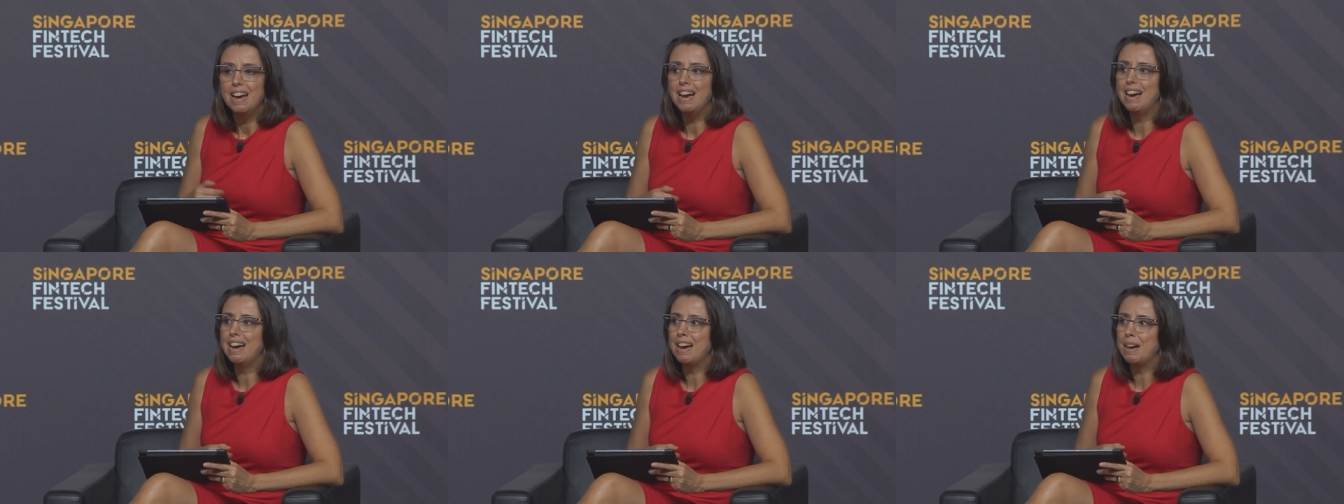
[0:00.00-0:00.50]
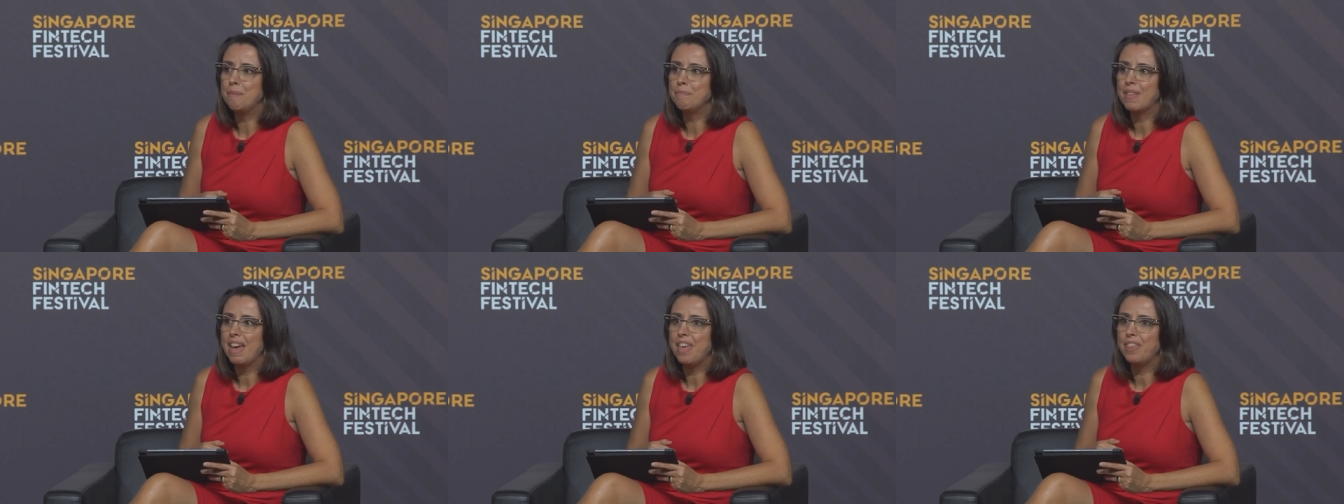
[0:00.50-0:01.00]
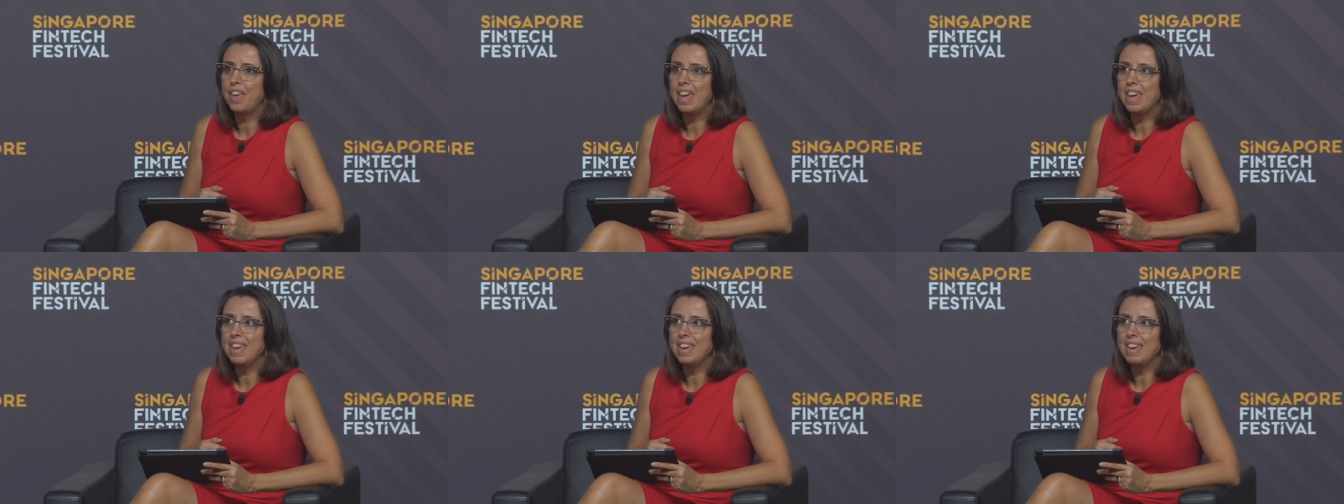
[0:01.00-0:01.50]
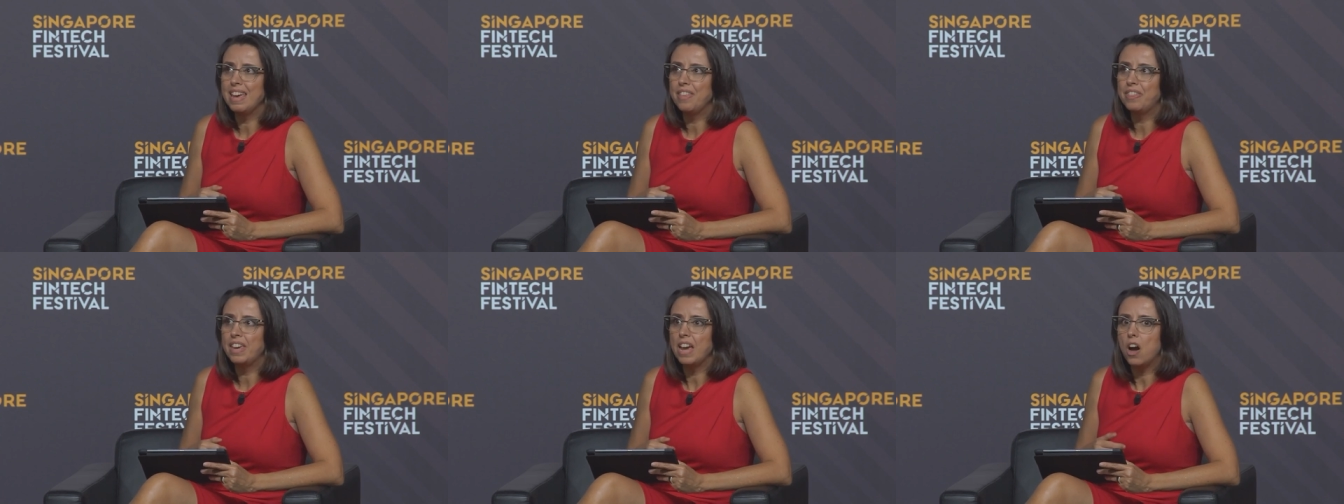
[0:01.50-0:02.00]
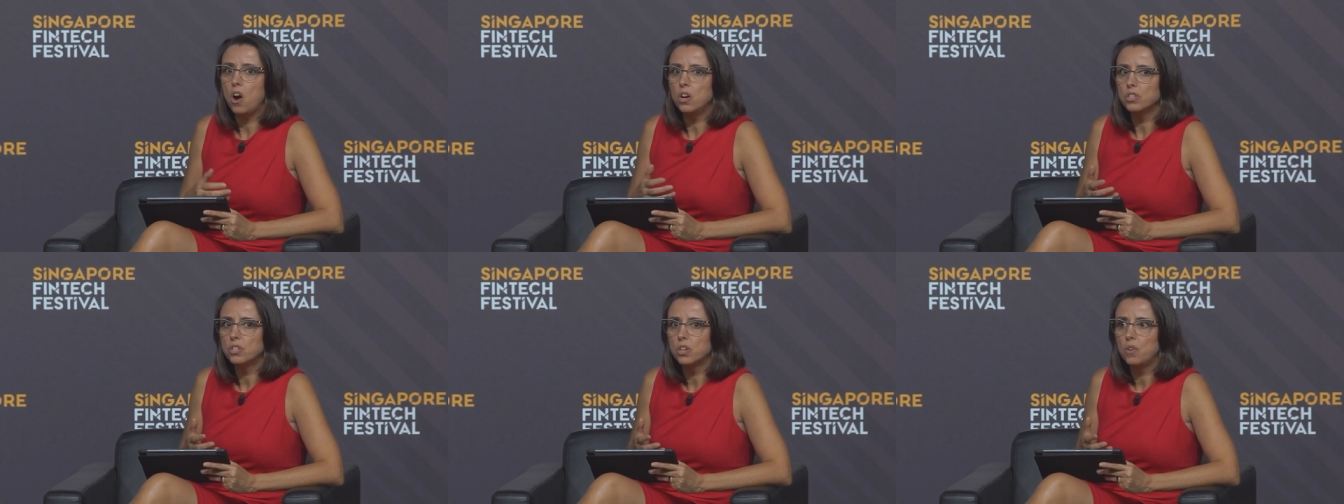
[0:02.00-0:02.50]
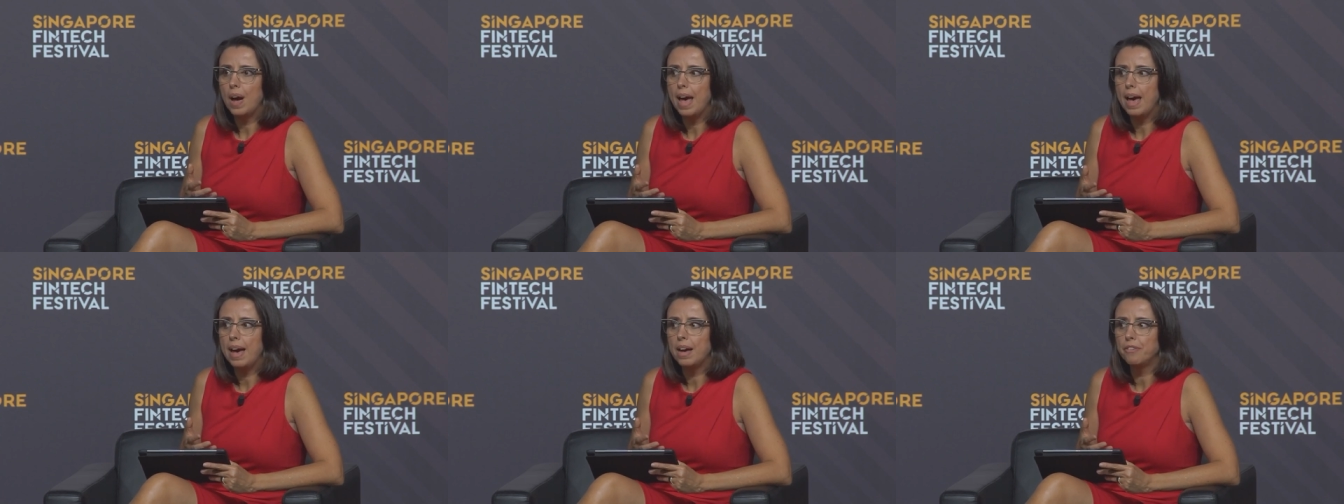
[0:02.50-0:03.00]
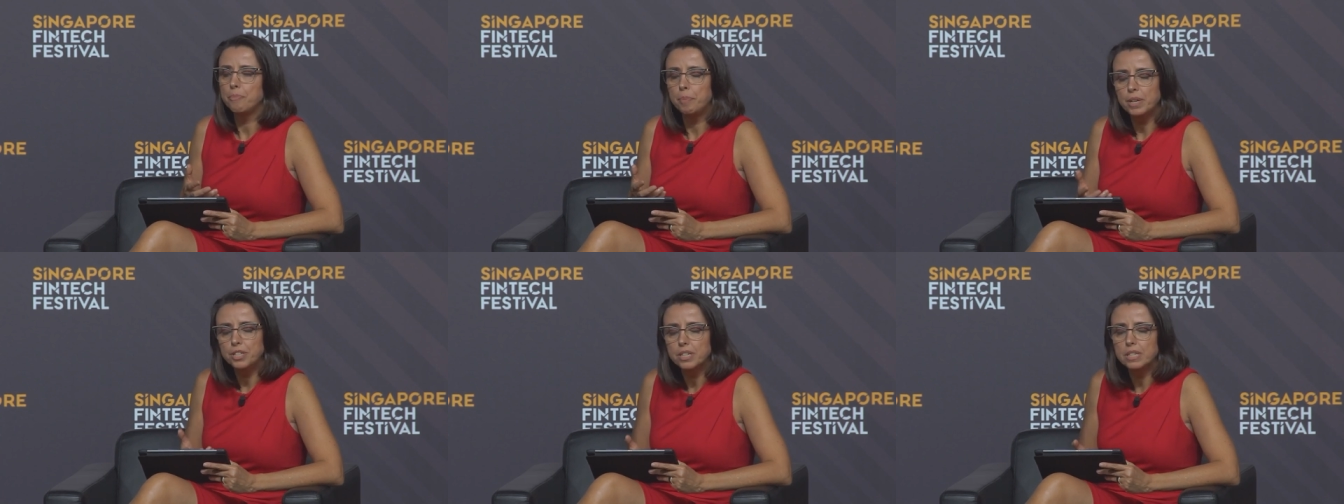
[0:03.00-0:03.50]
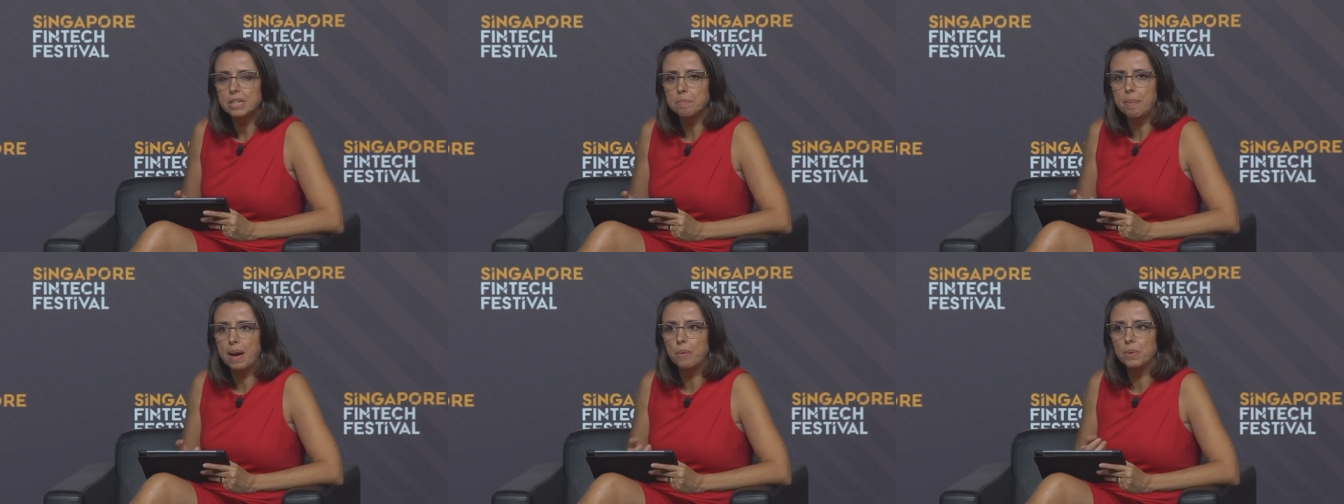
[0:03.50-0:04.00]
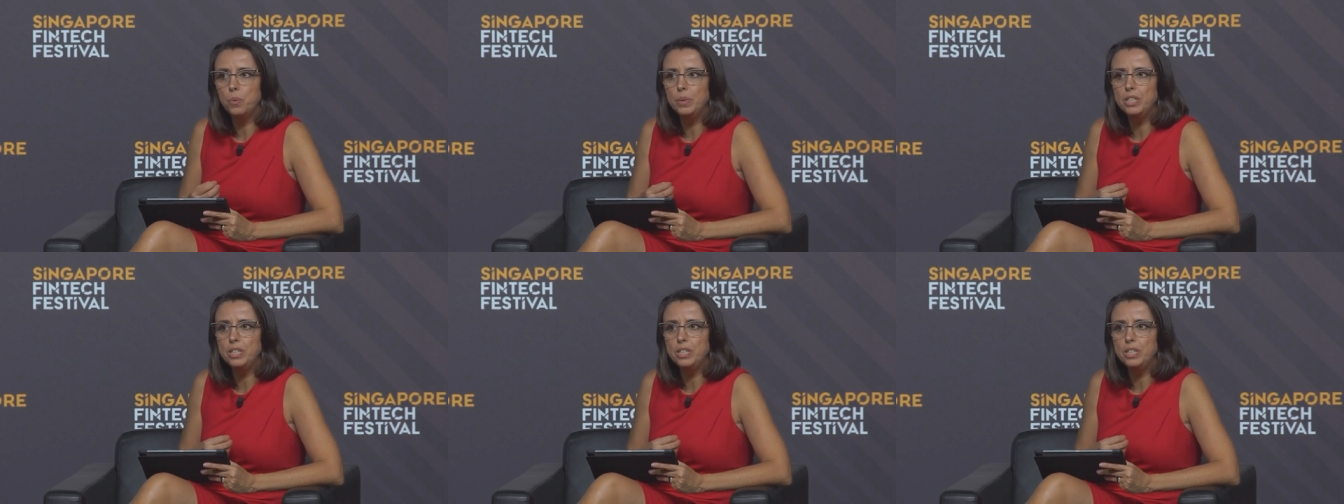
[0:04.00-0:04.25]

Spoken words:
they also have purchasing power.